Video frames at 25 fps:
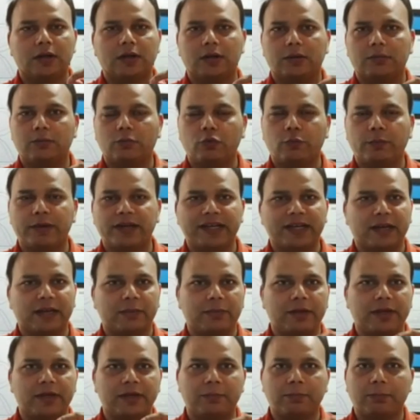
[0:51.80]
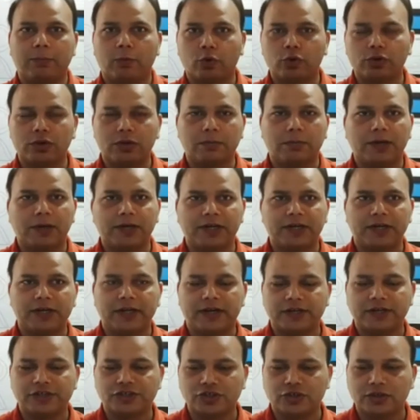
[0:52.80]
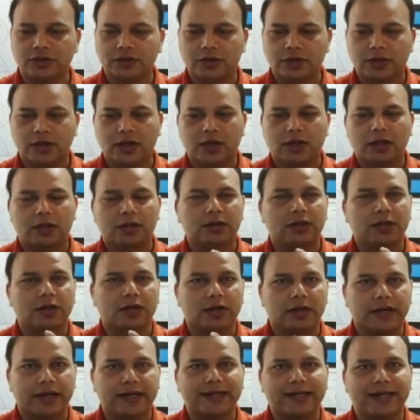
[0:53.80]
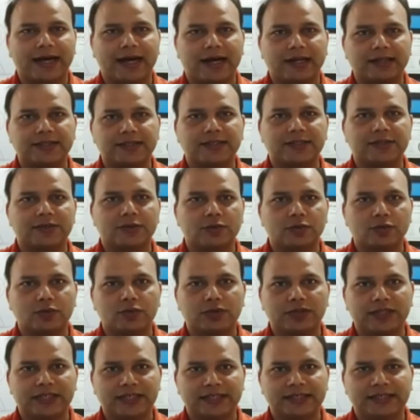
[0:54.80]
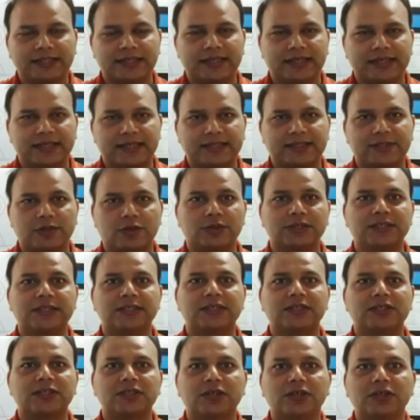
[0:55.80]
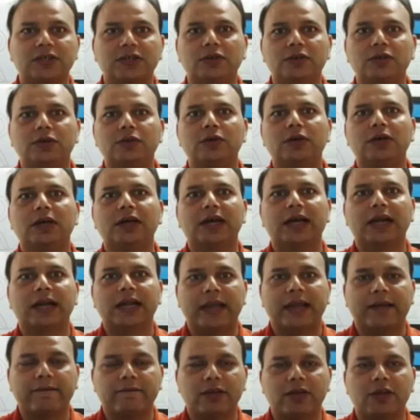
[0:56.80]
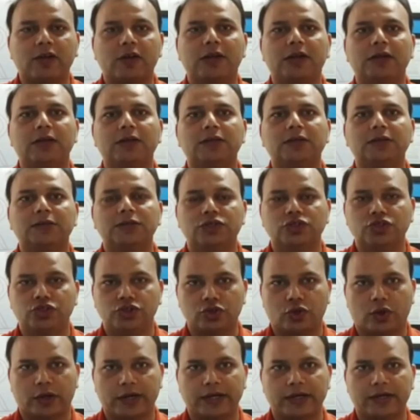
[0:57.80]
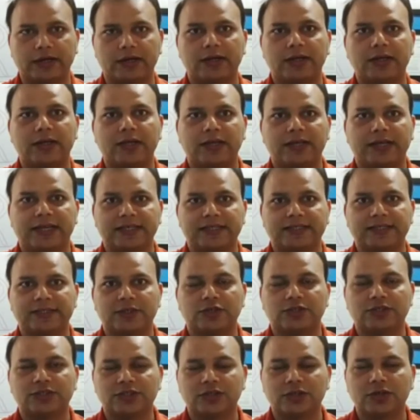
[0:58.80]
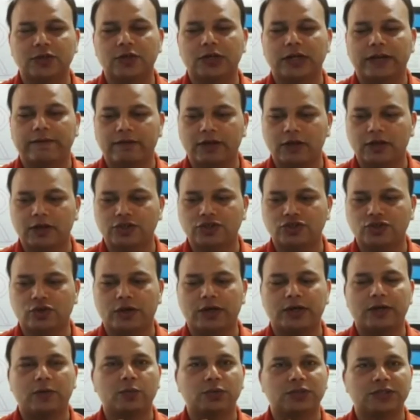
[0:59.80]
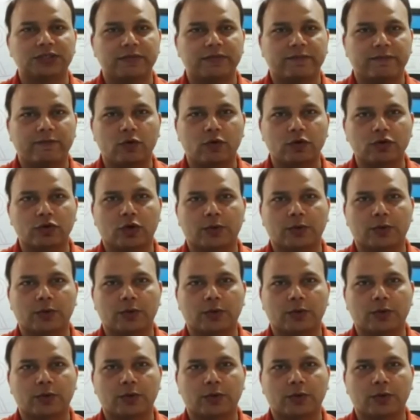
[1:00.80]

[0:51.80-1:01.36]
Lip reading: movement can be in both the multi-direction. The correct answer to this is your sternoclavicular joint. Yes, your sternoclavicular joint, which is the fourth